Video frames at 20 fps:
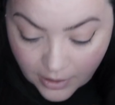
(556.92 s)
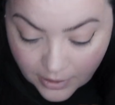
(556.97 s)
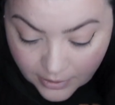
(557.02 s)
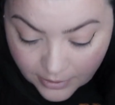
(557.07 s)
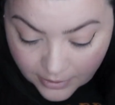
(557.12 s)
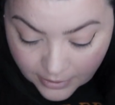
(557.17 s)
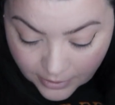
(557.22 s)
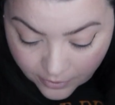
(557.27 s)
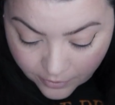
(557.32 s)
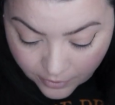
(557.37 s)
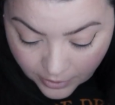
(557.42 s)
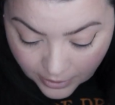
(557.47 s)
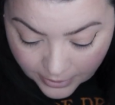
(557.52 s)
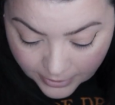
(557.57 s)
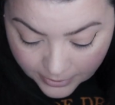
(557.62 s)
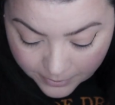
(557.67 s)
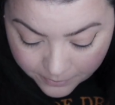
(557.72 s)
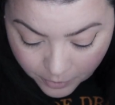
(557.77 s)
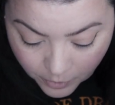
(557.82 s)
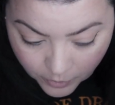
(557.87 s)
Now
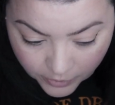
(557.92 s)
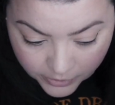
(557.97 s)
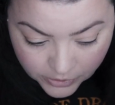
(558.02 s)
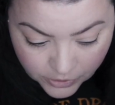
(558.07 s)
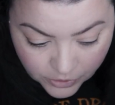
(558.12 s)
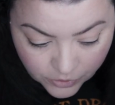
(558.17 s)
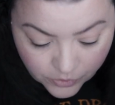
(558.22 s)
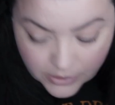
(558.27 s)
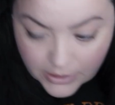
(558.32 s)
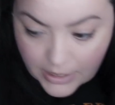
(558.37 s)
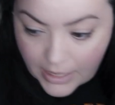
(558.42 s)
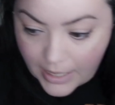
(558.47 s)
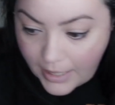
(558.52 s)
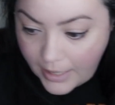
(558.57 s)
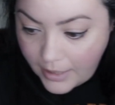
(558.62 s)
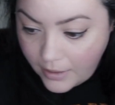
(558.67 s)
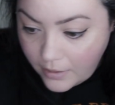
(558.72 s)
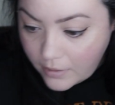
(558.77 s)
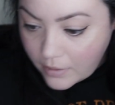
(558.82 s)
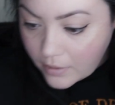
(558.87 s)
I'm going to
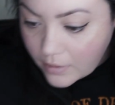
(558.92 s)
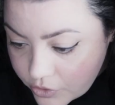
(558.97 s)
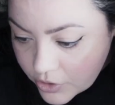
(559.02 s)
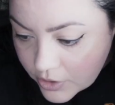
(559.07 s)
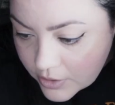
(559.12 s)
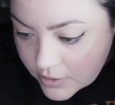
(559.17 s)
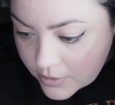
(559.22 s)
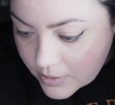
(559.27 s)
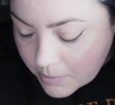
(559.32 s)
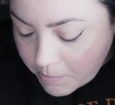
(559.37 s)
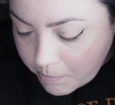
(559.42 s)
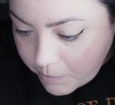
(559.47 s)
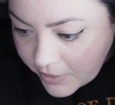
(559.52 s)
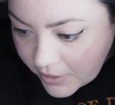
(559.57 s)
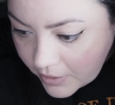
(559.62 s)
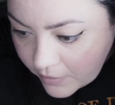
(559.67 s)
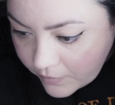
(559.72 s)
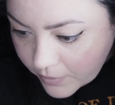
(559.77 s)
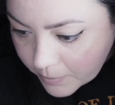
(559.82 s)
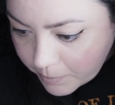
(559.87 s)
take just a
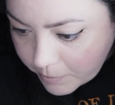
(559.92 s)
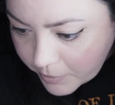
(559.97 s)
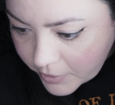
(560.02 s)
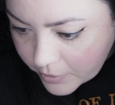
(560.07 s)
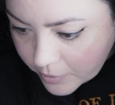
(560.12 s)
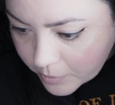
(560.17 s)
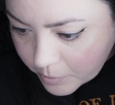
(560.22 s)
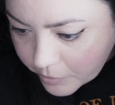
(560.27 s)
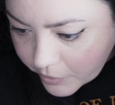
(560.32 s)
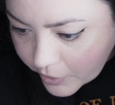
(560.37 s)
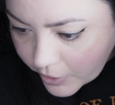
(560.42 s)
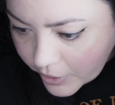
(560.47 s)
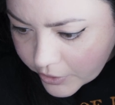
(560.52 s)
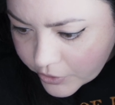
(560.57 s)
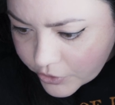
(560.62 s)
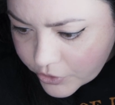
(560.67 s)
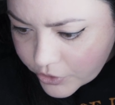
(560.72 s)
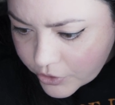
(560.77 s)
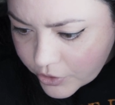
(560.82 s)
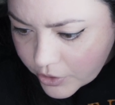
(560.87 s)
bit of a bigger
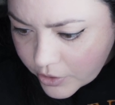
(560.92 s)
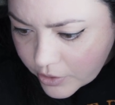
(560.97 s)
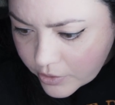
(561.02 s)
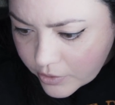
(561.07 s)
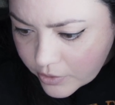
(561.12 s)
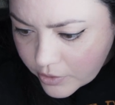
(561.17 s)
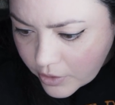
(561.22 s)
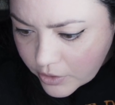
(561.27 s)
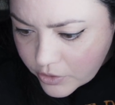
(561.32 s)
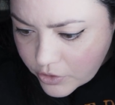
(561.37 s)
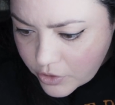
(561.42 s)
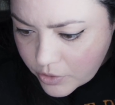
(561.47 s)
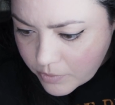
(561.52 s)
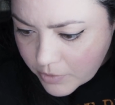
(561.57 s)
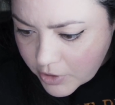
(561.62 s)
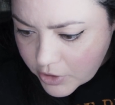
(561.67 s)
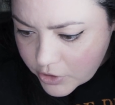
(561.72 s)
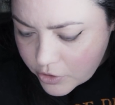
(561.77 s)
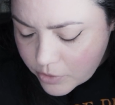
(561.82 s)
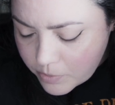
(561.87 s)
brush, not too
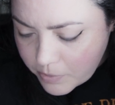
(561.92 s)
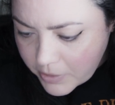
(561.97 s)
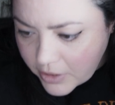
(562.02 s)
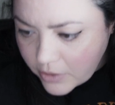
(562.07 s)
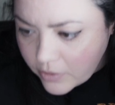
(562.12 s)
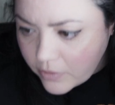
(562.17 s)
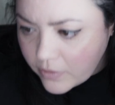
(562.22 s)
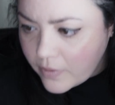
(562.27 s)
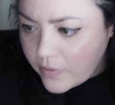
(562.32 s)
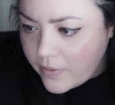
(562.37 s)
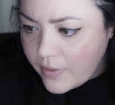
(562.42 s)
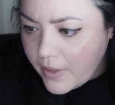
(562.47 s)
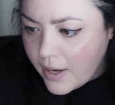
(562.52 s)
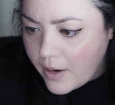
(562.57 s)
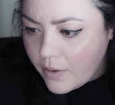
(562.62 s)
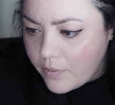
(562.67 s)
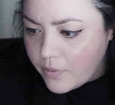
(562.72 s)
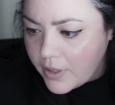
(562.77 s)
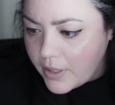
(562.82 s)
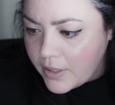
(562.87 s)
much bigger than
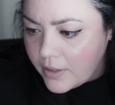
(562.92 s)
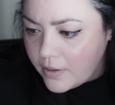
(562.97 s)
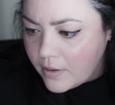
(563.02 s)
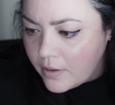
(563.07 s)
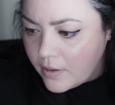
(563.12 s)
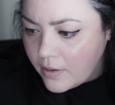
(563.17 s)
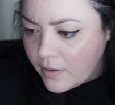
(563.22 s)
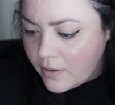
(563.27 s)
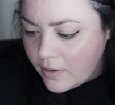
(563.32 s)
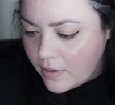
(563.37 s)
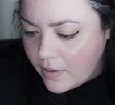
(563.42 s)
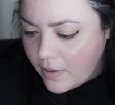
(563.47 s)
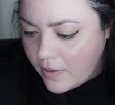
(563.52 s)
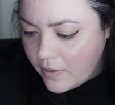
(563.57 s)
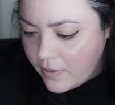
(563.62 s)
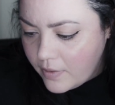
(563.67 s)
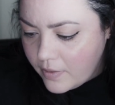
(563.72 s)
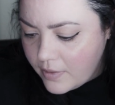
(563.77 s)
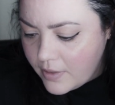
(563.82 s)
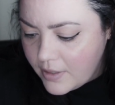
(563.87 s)
that one.
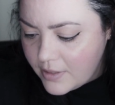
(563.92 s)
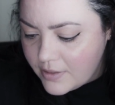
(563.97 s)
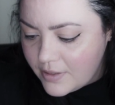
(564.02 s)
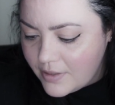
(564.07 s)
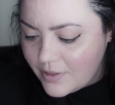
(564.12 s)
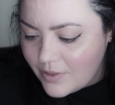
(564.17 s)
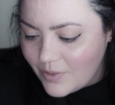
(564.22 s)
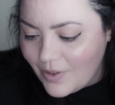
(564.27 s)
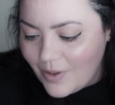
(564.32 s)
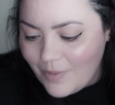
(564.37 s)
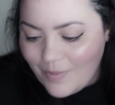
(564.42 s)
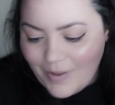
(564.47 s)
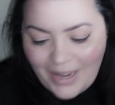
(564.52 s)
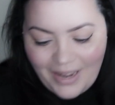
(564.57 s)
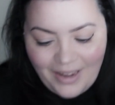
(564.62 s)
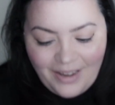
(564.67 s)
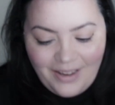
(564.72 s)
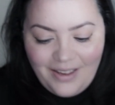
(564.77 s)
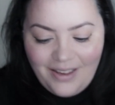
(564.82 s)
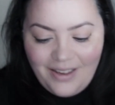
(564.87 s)
This is one of
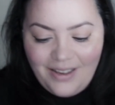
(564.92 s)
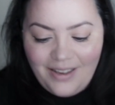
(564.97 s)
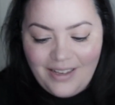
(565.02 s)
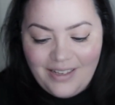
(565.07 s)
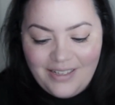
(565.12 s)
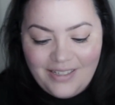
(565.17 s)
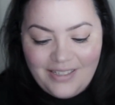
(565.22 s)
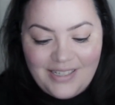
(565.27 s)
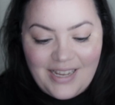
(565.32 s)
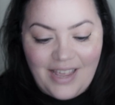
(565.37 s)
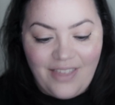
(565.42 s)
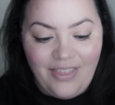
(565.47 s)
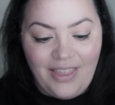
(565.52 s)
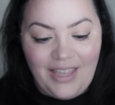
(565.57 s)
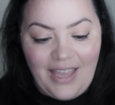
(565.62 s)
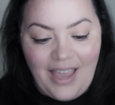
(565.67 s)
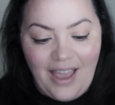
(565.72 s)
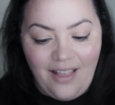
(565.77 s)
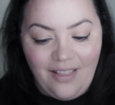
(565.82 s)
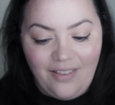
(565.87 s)
my Deathly
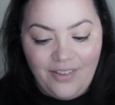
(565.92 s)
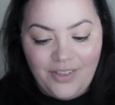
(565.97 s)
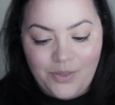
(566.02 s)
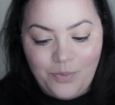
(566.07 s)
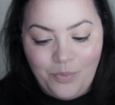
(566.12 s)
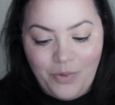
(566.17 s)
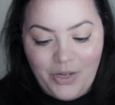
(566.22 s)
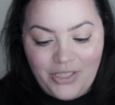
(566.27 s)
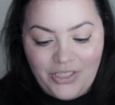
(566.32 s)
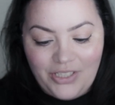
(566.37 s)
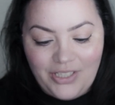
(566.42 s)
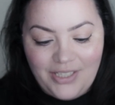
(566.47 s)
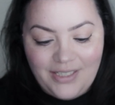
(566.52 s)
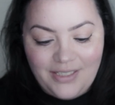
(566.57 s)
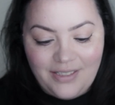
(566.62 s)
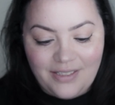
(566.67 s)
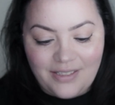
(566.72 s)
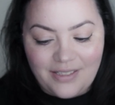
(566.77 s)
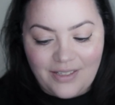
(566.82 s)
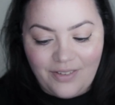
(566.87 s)
Hallows brushes
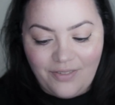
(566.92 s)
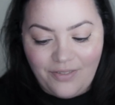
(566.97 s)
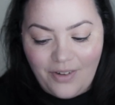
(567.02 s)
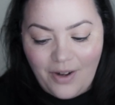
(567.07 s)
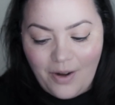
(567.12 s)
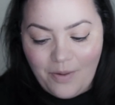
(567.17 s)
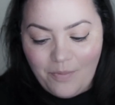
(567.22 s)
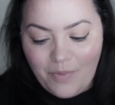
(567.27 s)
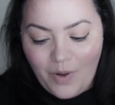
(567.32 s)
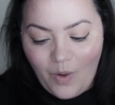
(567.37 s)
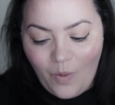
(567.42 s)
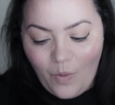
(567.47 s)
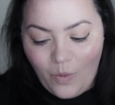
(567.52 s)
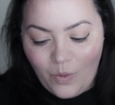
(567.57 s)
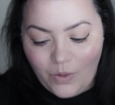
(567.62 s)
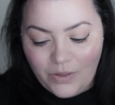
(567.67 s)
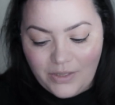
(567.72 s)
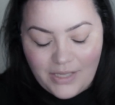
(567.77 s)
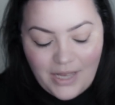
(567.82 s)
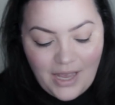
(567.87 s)
from
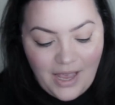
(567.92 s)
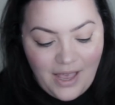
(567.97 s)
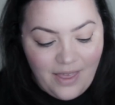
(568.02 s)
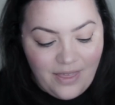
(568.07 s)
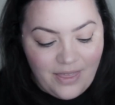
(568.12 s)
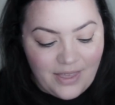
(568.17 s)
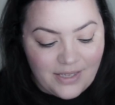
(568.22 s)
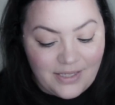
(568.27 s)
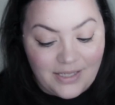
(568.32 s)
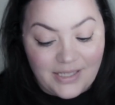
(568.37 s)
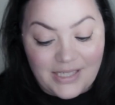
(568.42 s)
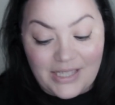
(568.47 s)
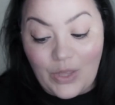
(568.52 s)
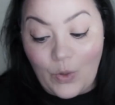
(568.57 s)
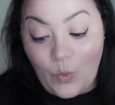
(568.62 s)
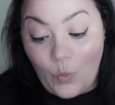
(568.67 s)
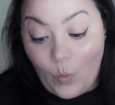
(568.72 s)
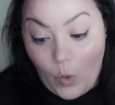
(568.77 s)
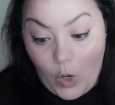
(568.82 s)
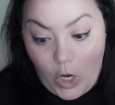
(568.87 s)
Ulta. This is the
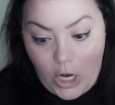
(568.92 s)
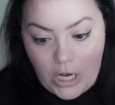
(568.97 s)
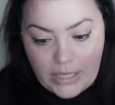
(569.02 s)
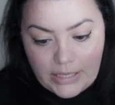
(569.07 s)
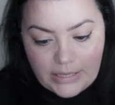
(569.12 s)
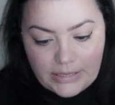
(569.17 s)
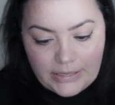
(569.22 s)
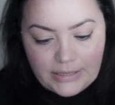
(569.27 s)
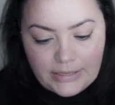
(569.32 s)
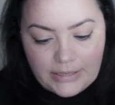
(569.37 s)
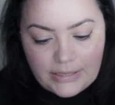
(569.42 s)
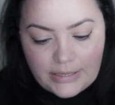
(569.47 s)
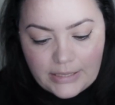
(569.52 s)
wand.